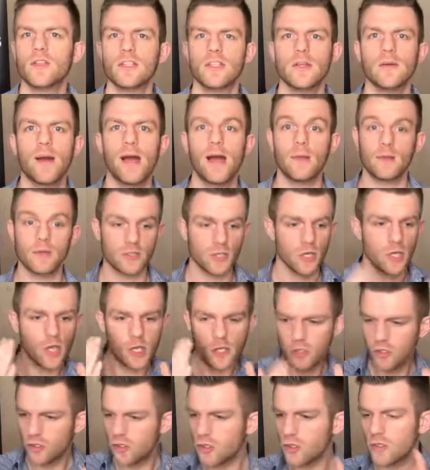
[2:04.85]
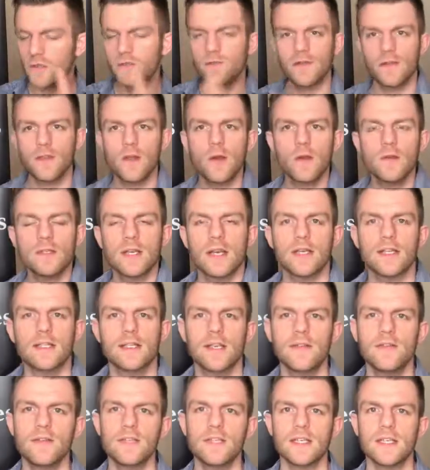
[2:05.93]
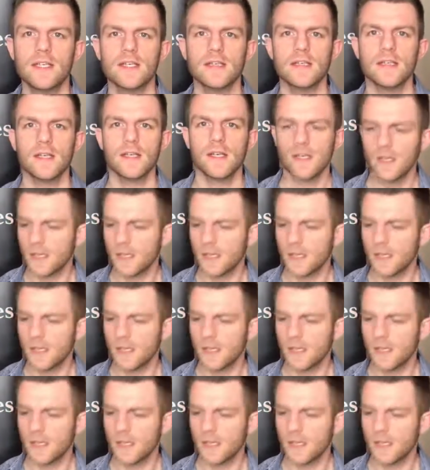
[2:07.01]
2 hours just for those activities,